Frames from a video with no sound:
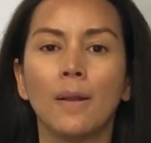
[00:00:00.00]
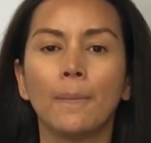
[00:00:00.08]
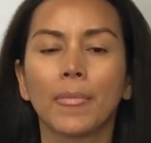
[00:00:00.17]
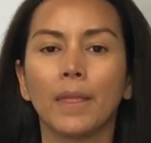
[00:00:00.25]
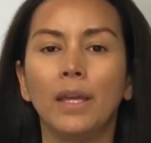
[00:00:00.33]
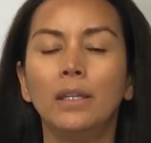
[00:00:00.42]

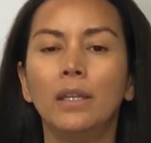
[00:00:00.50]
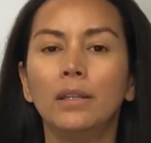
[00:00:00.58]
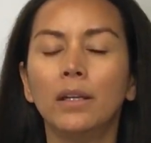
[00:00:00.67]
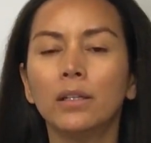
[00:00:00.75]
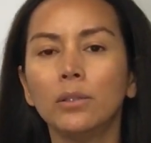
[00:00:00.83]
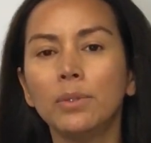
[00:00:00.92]
then
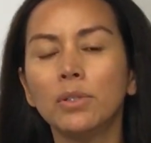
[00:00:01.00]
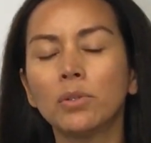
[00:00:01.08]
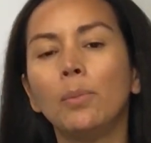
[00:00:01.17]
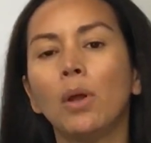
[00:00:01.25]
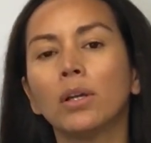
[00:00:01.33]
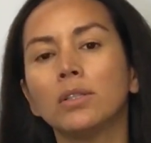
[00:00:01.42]
there could be
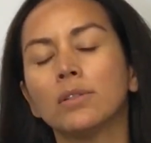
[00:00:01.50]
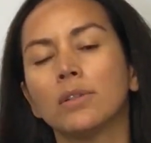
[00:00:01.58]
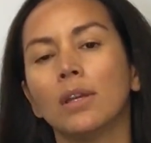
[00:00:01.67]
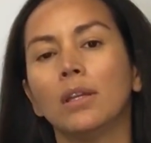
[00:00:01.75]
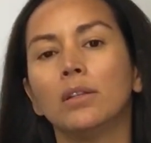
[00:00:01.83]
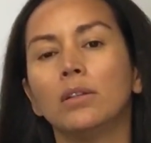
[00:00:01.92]
some blockages
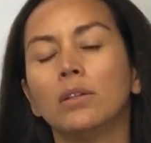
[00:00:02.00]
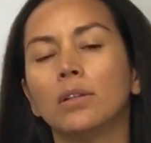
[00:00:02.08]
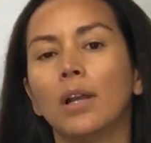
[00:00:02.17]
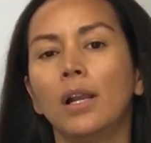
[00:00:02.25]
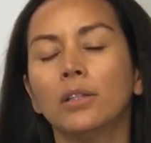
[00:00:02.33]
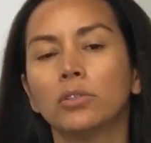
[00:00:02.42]
in your
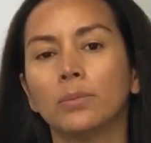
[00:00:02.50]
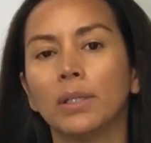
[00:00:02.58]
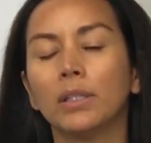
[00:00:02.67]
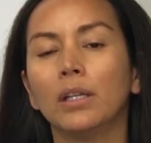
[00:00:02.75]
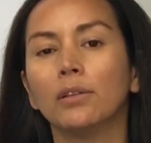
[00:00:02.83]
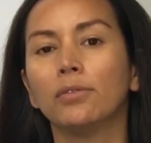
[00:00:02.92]

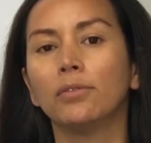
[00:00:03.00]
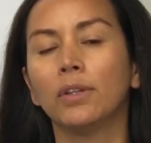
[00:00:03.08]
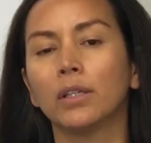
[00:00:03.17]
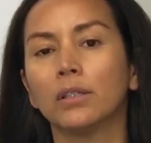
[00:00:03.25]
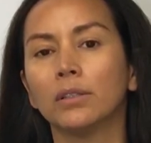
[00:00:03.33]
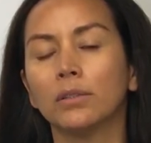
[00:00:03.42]
electromagnetic
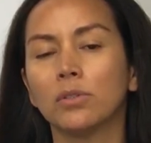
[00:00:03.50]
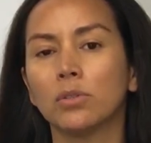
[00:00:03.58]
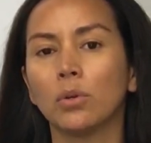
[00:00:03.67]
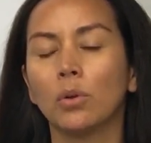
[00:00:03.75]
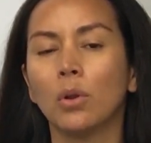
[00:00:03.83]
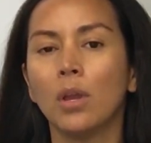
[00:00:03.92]
field,
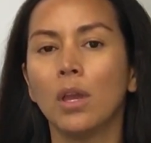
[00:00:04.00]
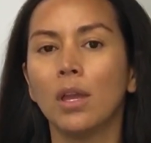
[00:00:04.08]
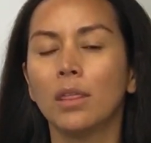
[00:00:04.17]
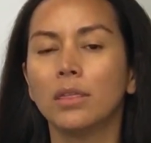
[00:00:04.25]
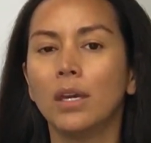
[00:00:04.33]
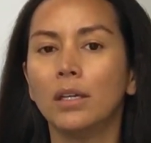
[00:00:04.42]
so
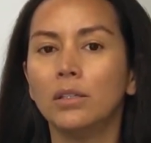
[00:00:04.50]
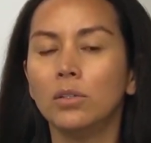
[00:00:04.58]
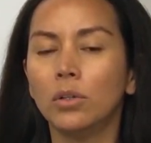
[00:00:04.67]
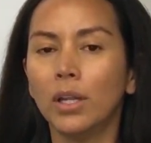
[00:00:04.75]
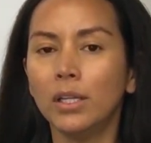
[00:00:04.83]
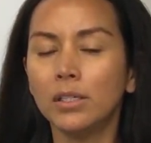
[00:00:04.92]
that
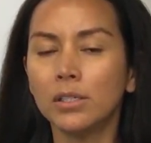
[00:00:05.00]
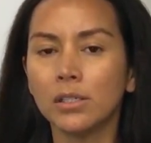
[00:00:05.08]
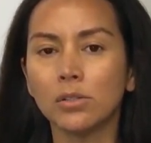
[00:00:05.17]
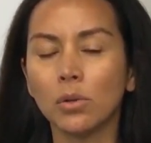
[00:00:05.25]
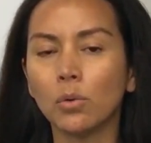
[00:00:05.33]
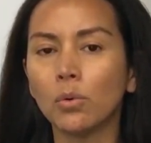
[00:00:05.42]
your energy
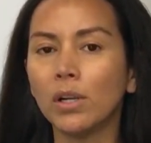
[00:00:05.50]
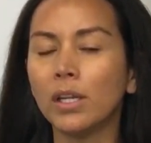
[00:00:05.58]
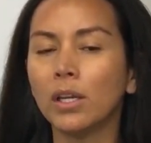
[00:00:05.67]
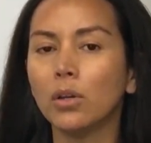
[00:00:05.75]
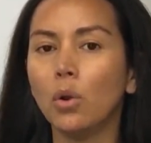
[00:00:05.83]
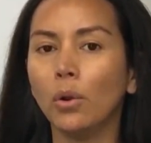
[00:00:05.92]
is not really
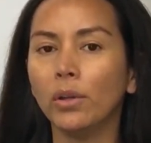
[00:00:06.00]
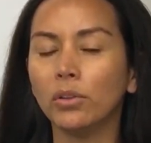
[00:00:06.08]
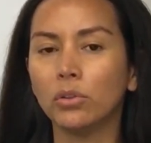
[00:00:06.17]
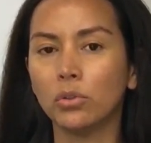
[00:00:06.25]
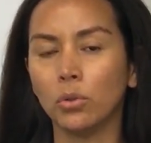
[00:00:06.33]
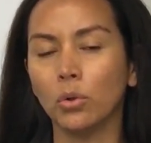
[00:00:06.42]
going
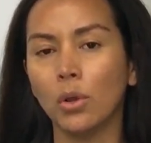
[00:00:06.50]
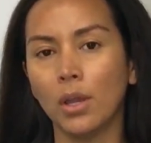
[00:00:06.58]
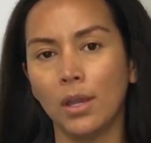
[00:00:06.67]
through.